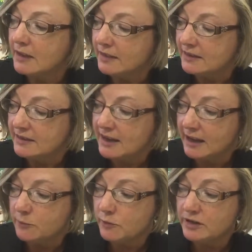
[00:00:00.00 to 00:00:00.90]
The
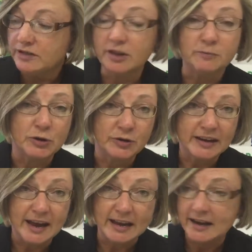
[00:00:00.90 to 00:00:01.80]
second one is
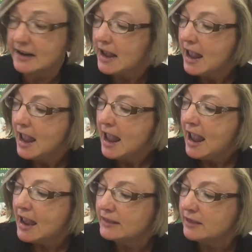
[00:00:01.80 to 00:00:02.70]
communicating.
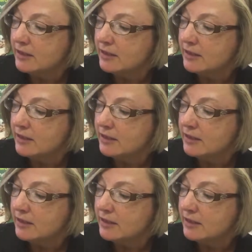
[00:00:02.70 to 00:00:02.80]
And the